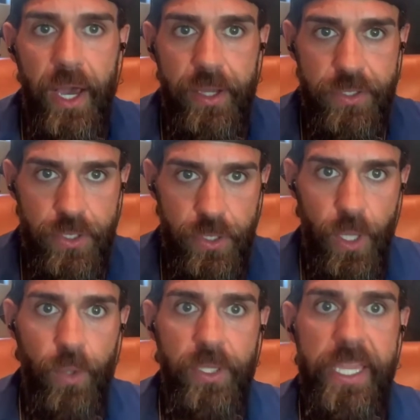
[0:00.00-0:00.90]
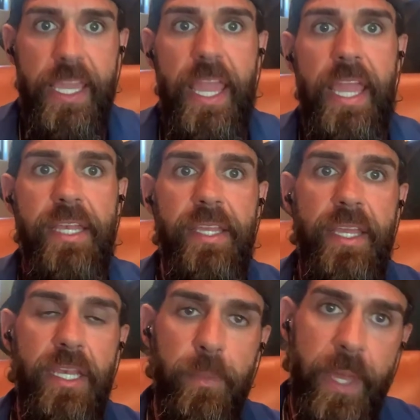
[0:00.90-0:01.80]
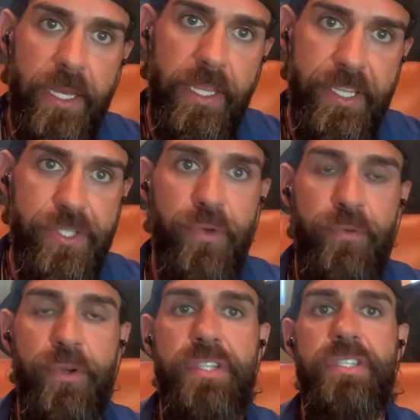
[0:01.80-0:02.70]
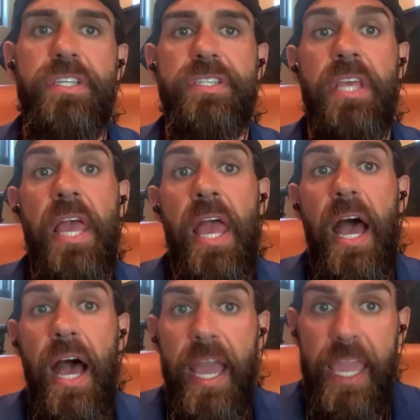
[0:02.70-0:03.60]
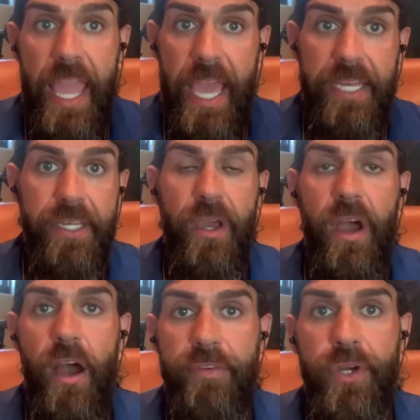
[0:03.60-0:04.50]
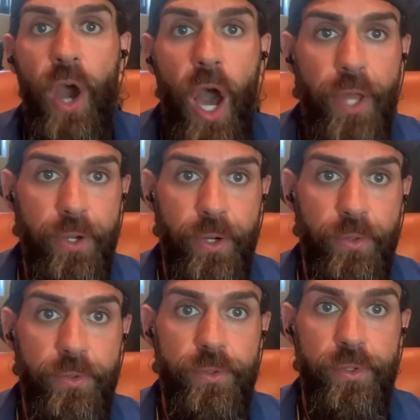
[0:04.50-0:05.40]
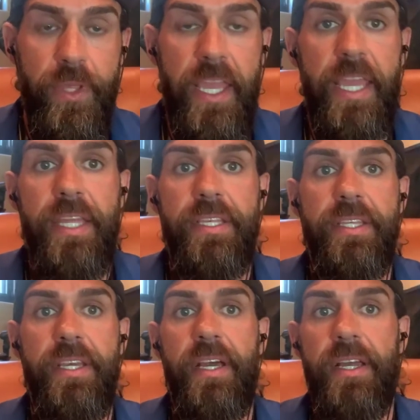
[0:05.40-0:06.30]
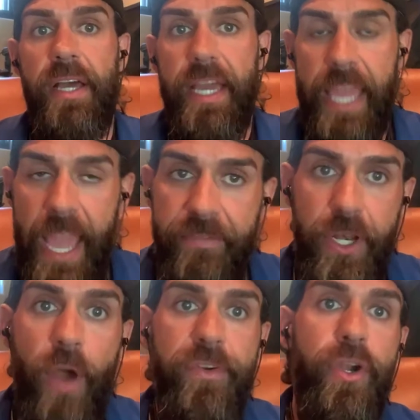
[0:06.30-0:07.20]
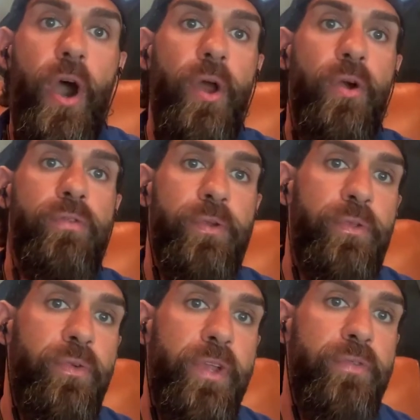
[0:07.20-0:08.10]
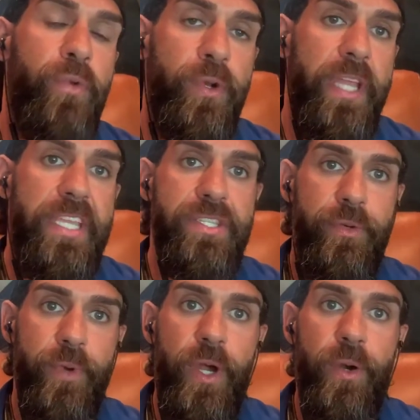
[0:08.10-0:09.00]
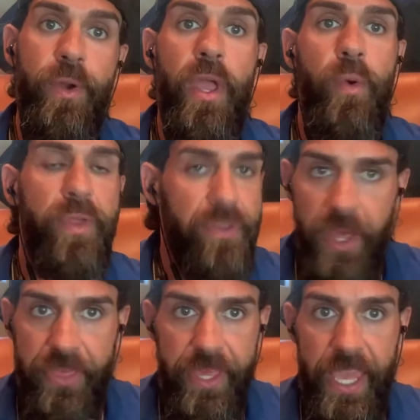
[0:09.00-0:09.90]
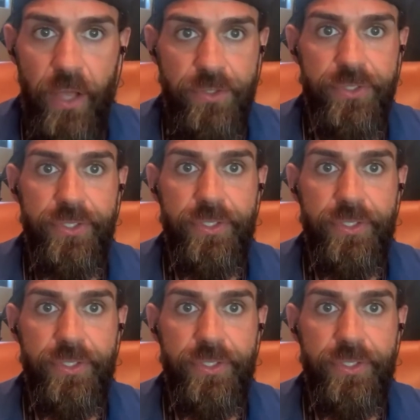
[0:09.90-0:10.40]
slowly and independently. So for instance, I added avocado, and I added avocado for 3 or 4 days in a row with nothing else.